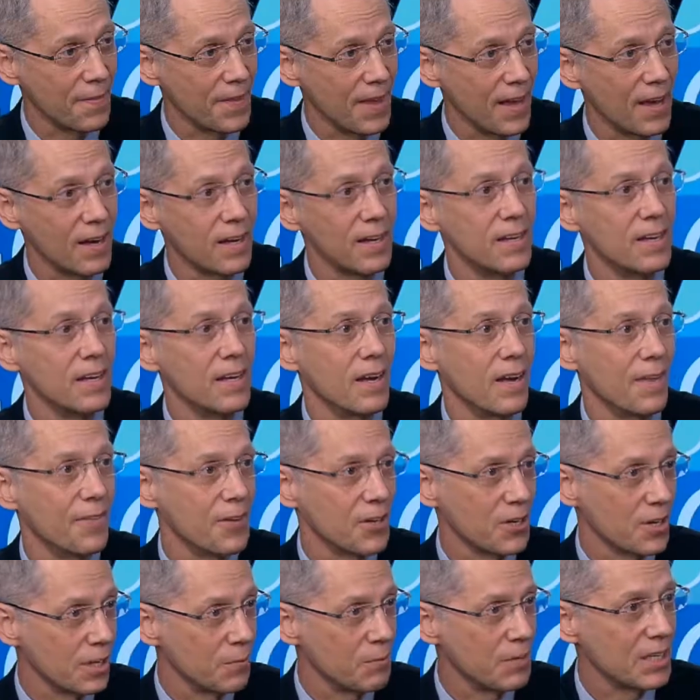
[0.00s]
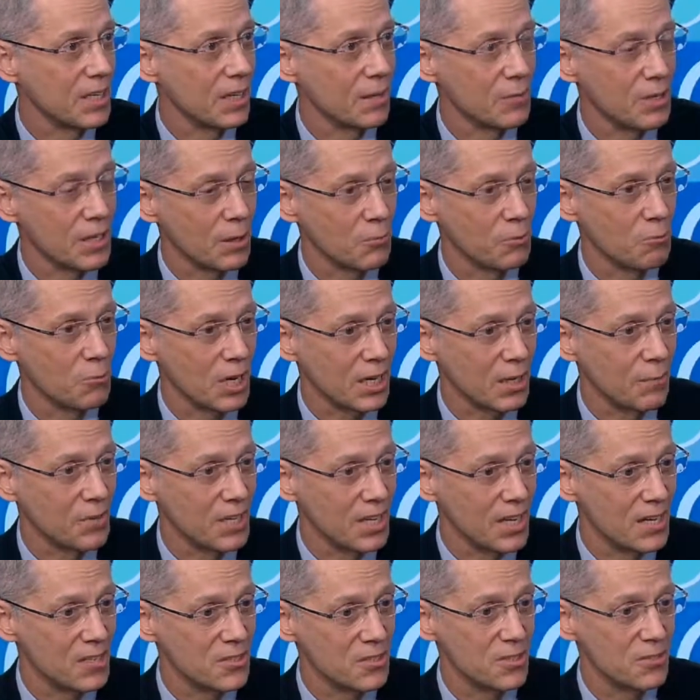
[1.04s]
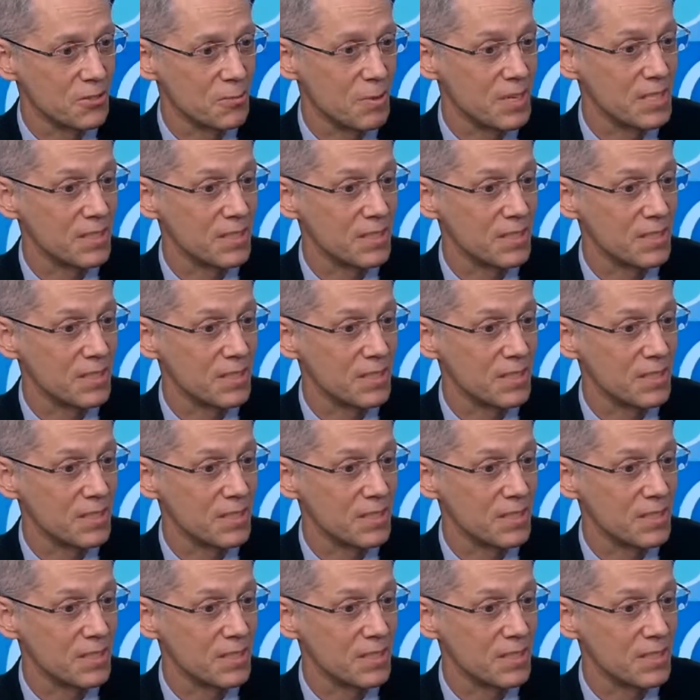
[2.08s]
on that, and they're going to be coming up with recommendations